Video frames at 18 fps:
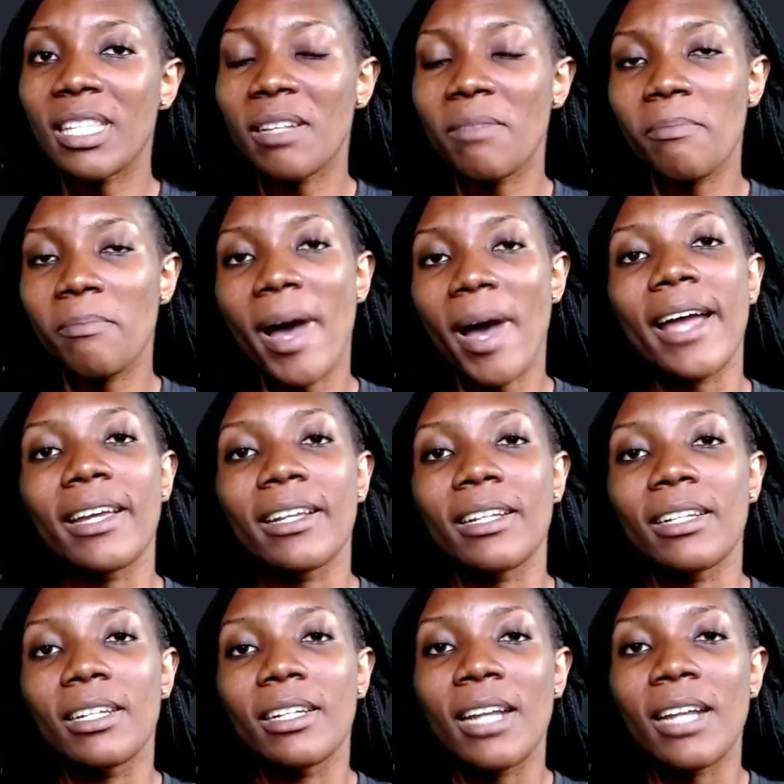this in
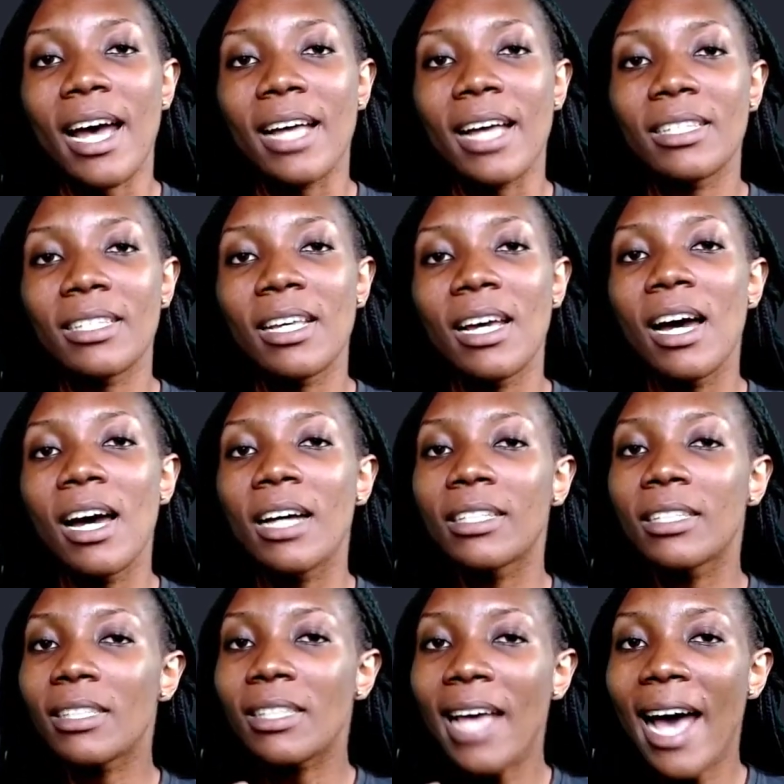mind, that
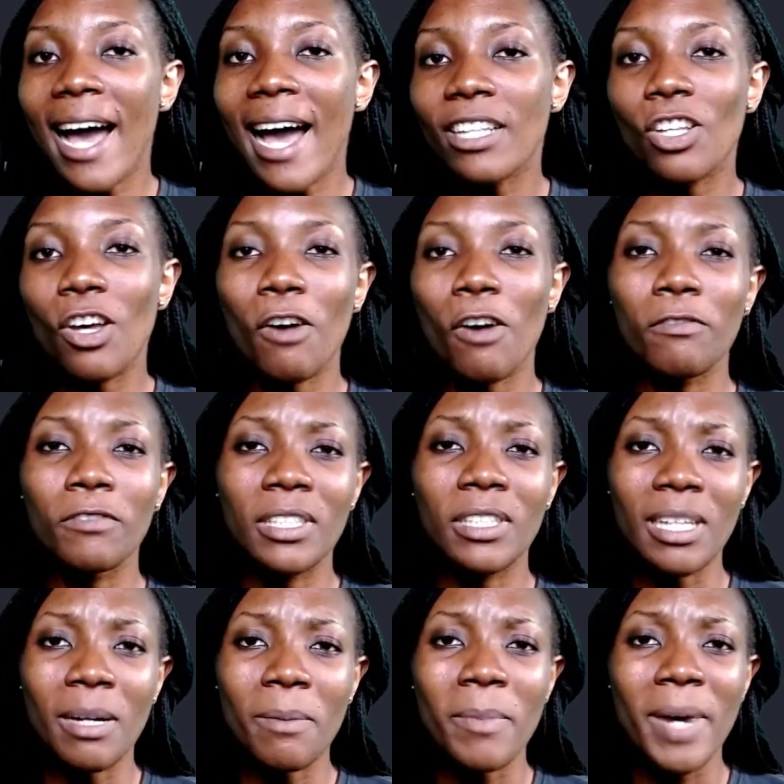the task of
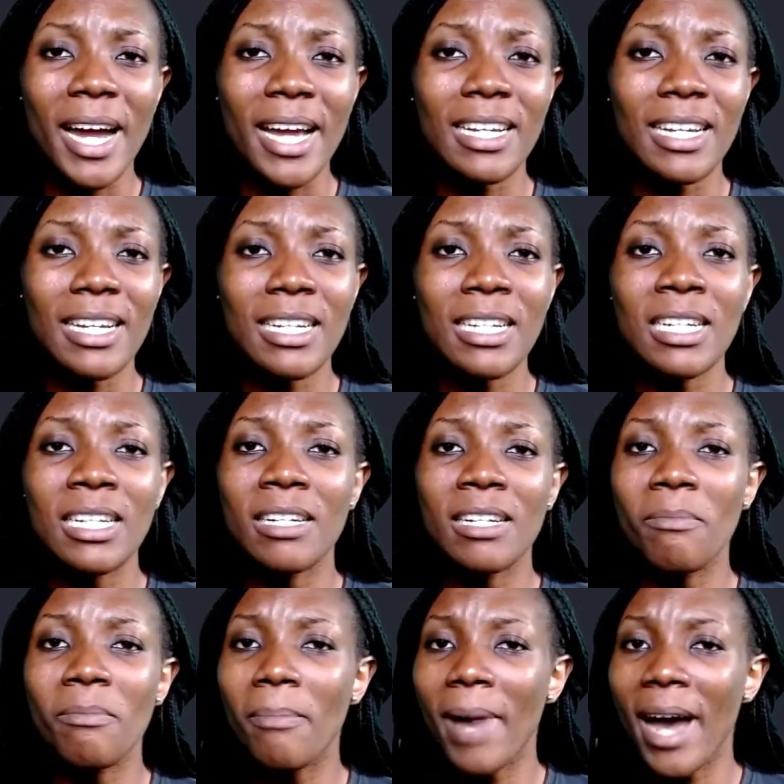determining
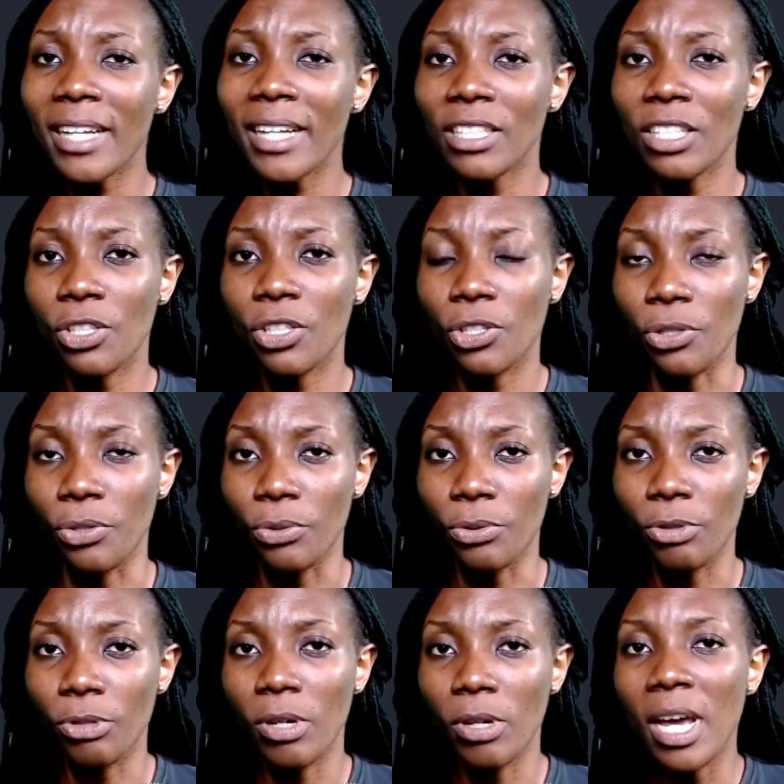the
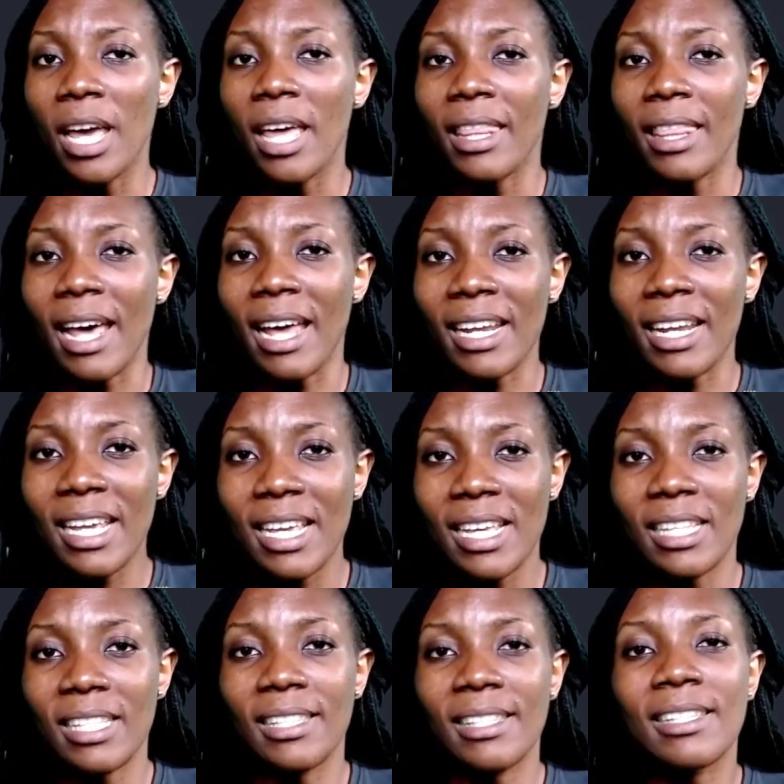magnitude, that
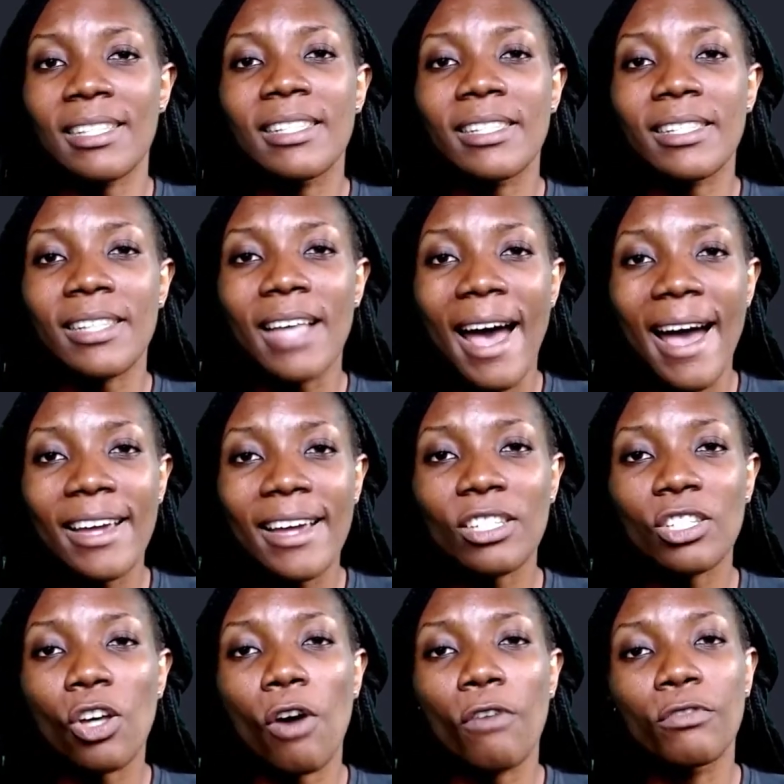is the
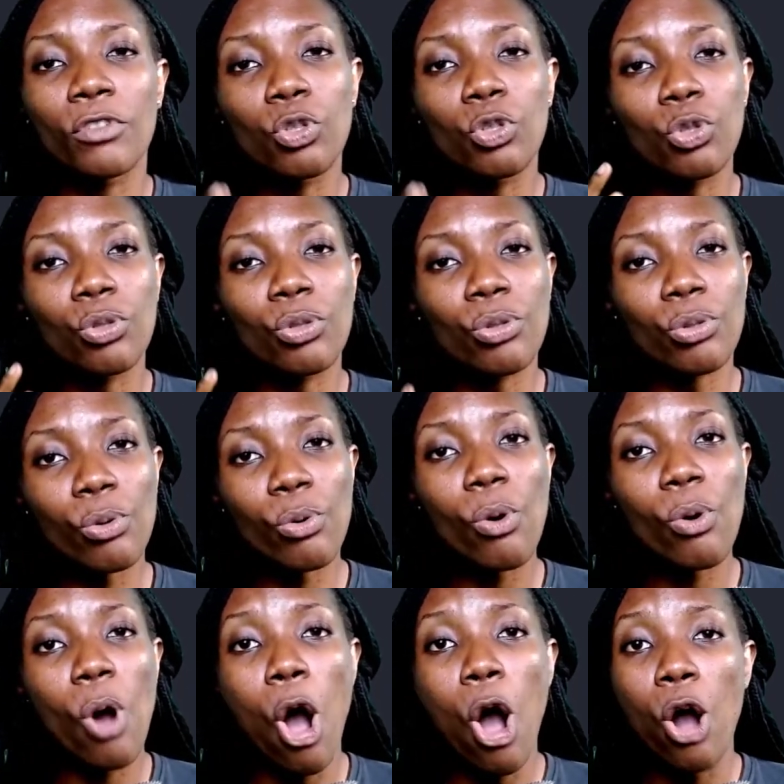size of the
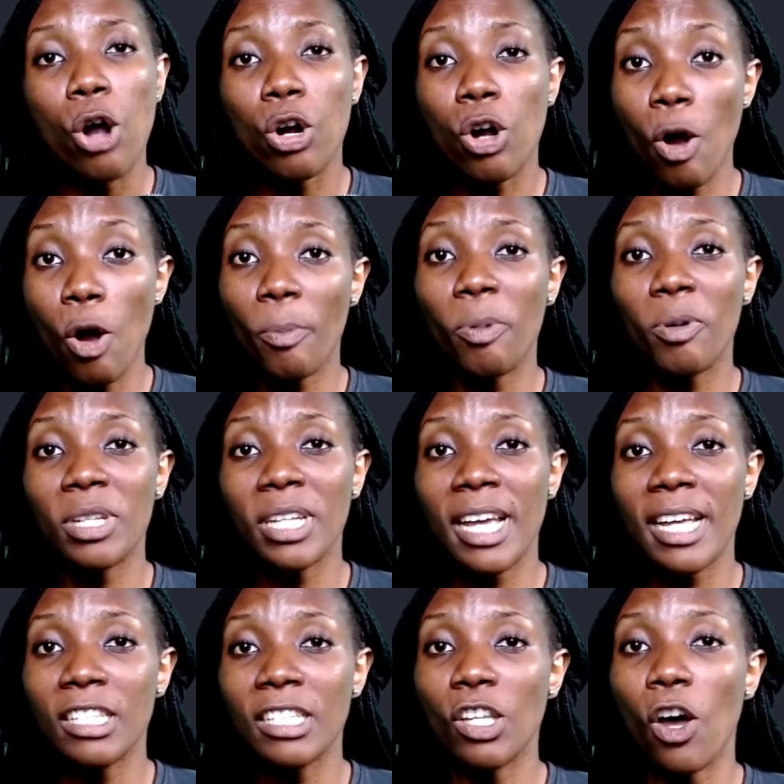two
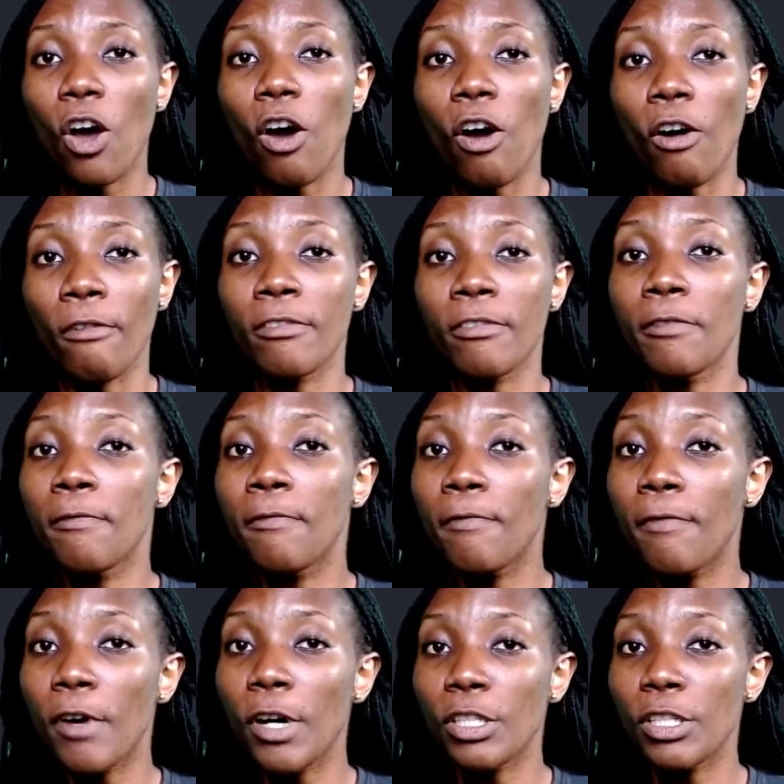components of the
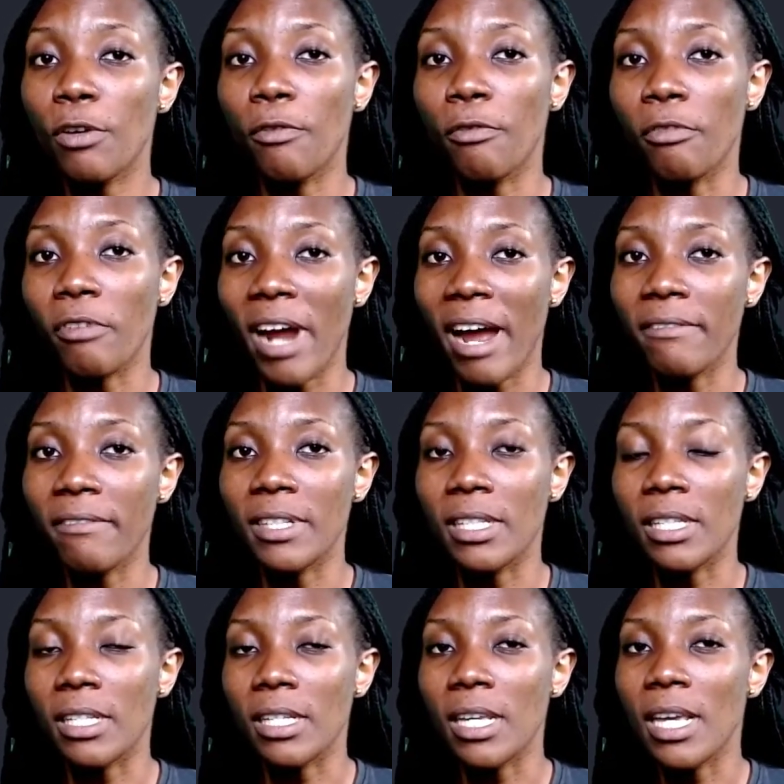force of
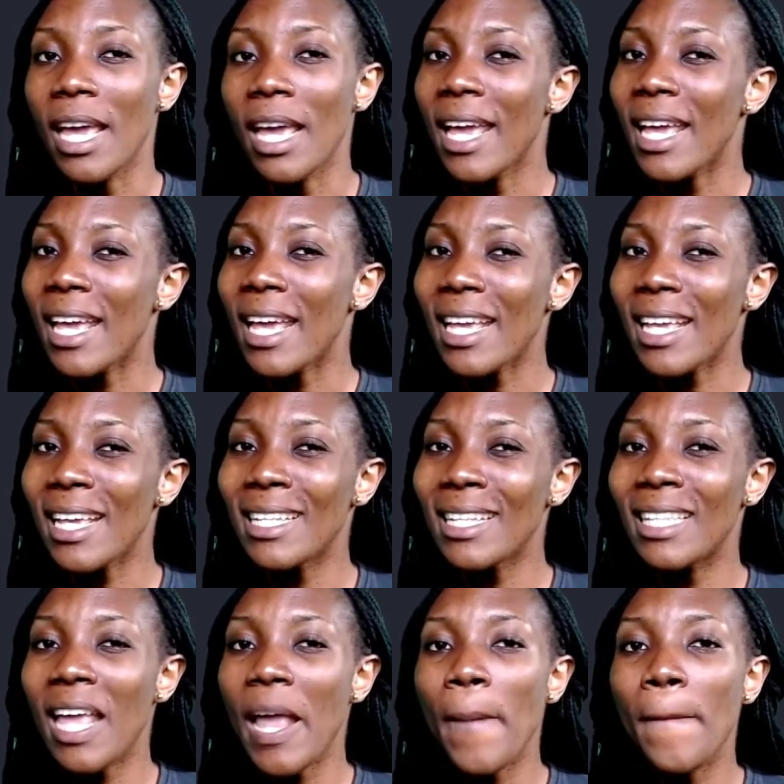gravity,
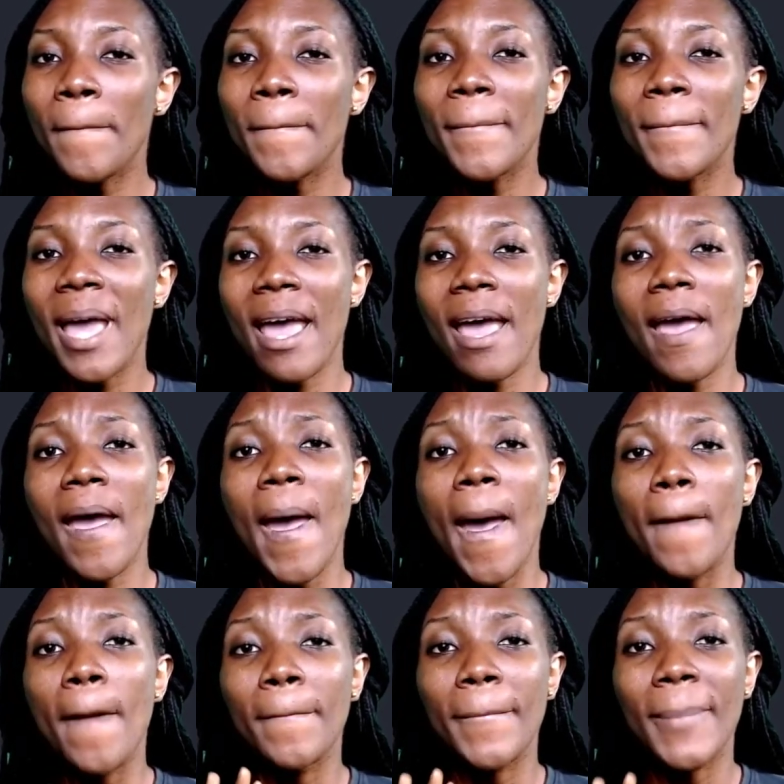is a mere
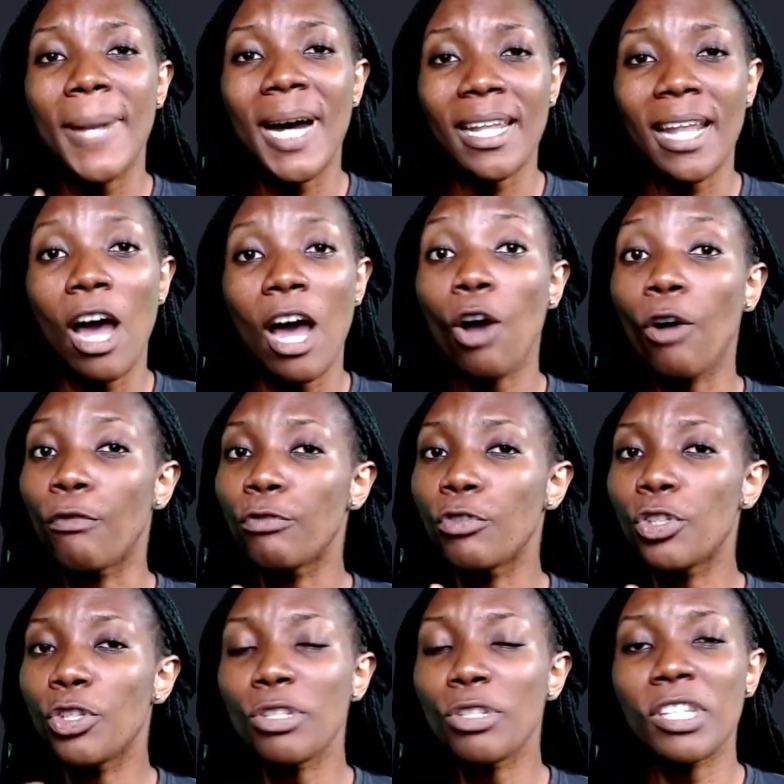manner
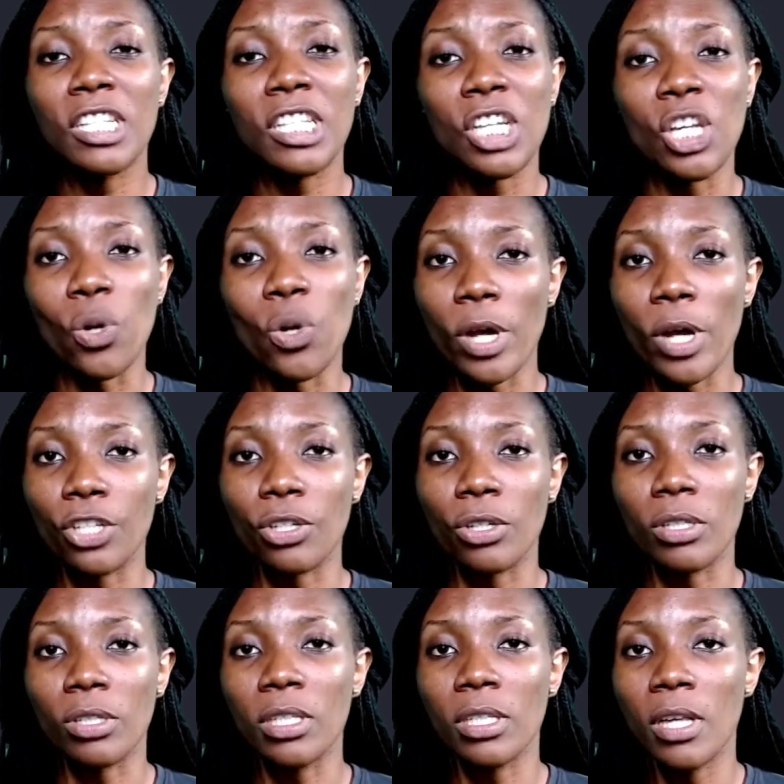of using
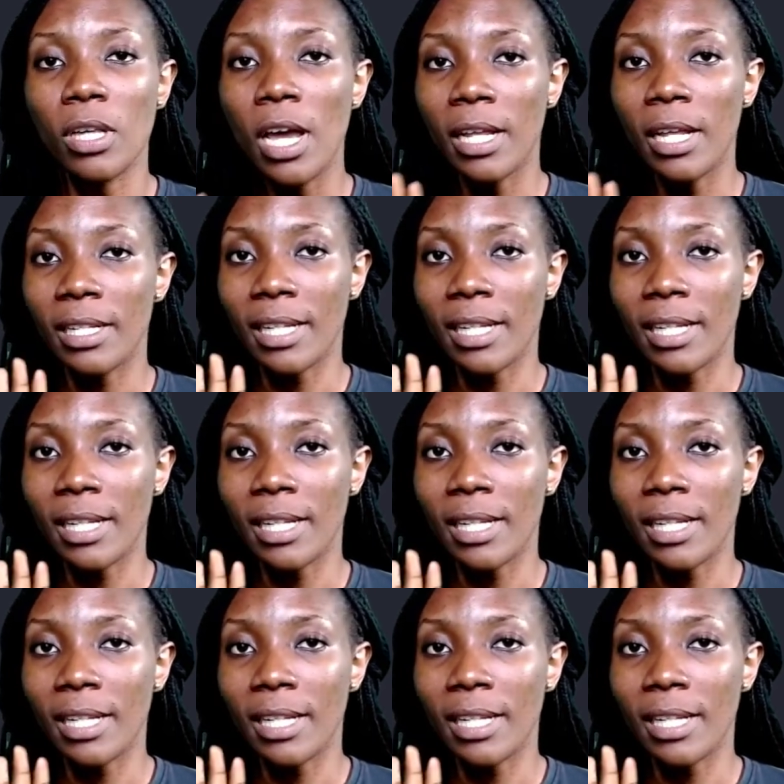equations.